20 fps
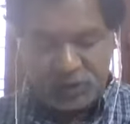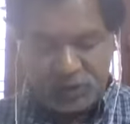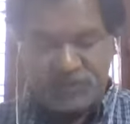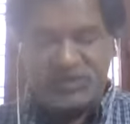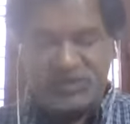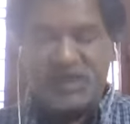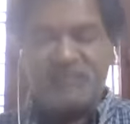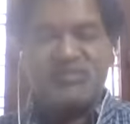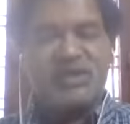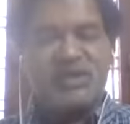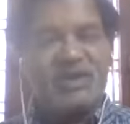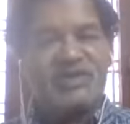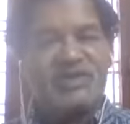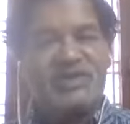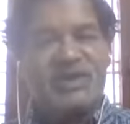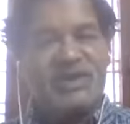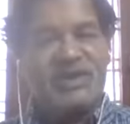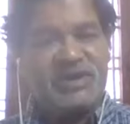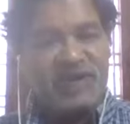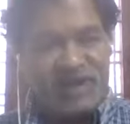2,
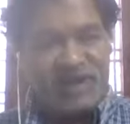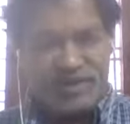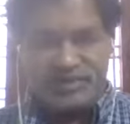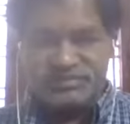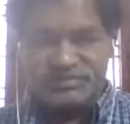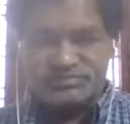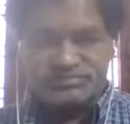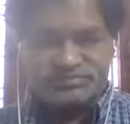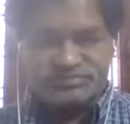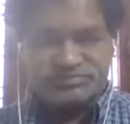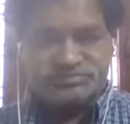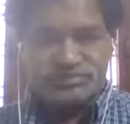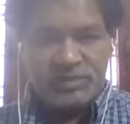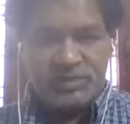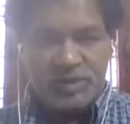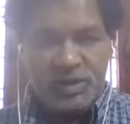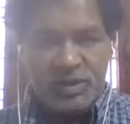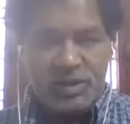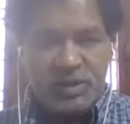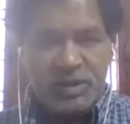subsection 10.
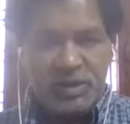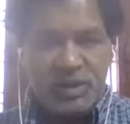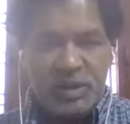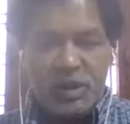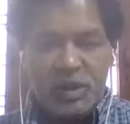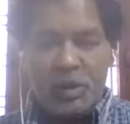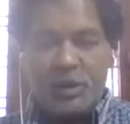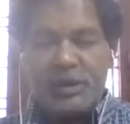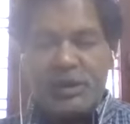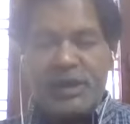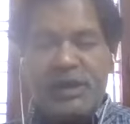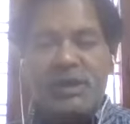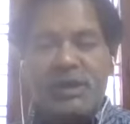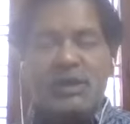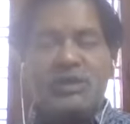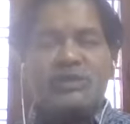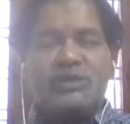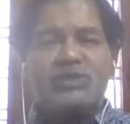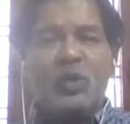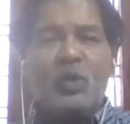Okay,
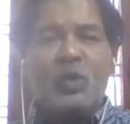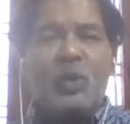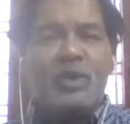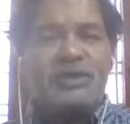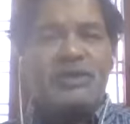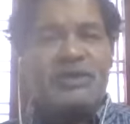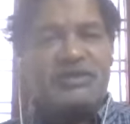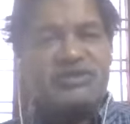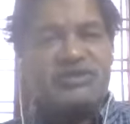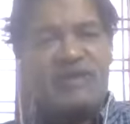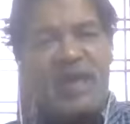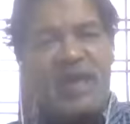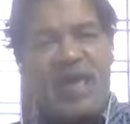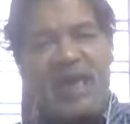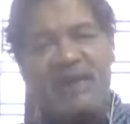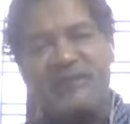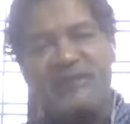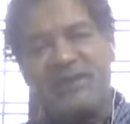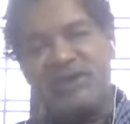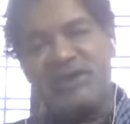so what is the
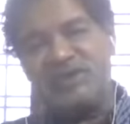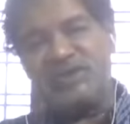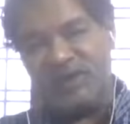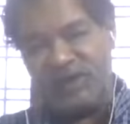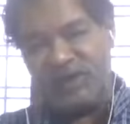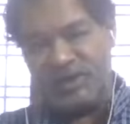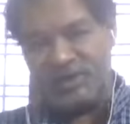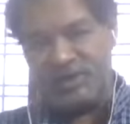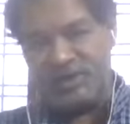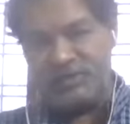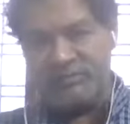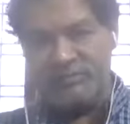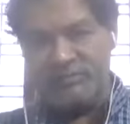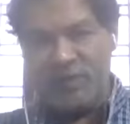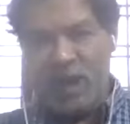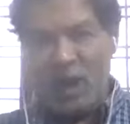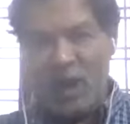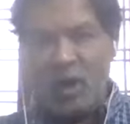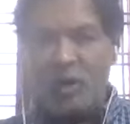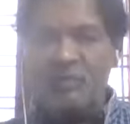average rate?
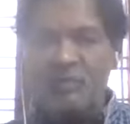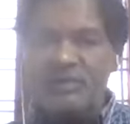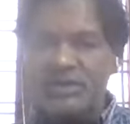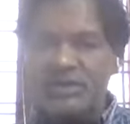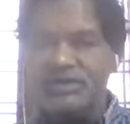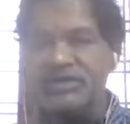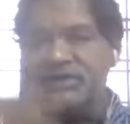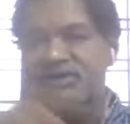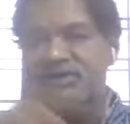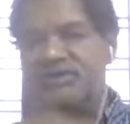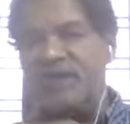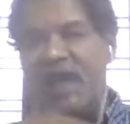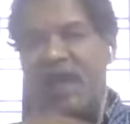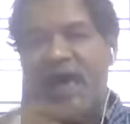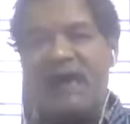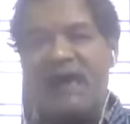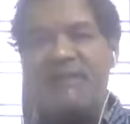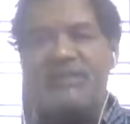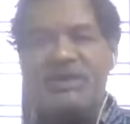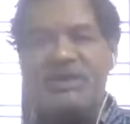How much is the
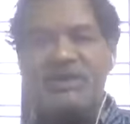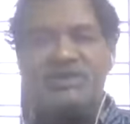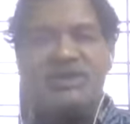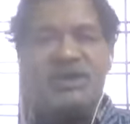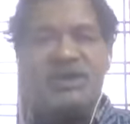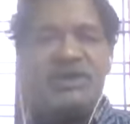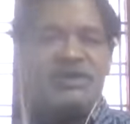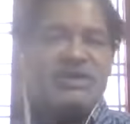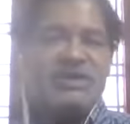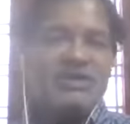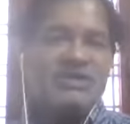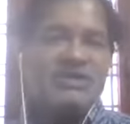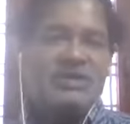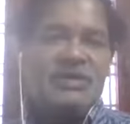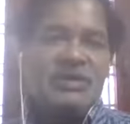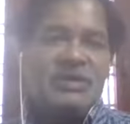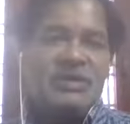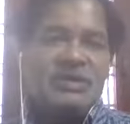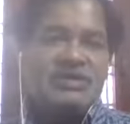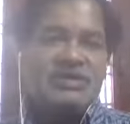average rate?
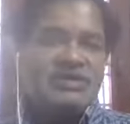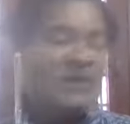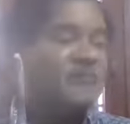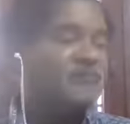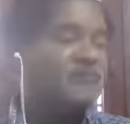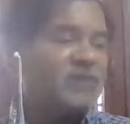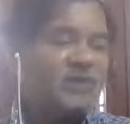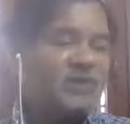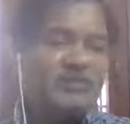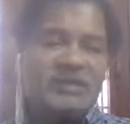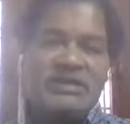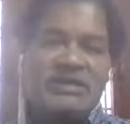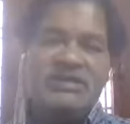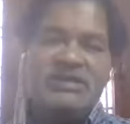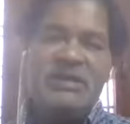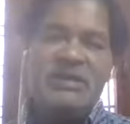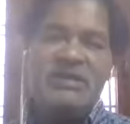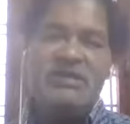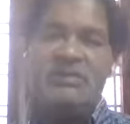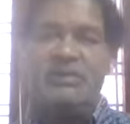Some people,
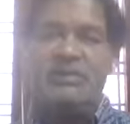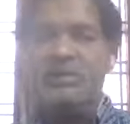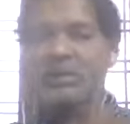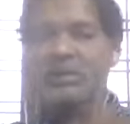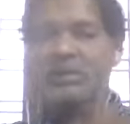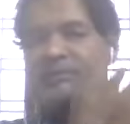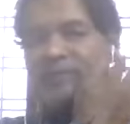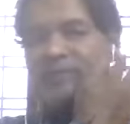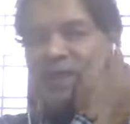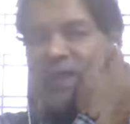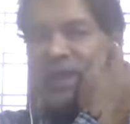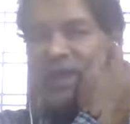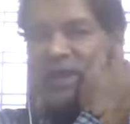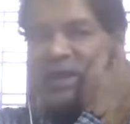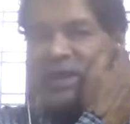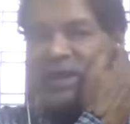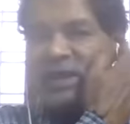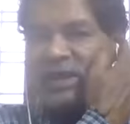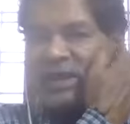they'll uh, pay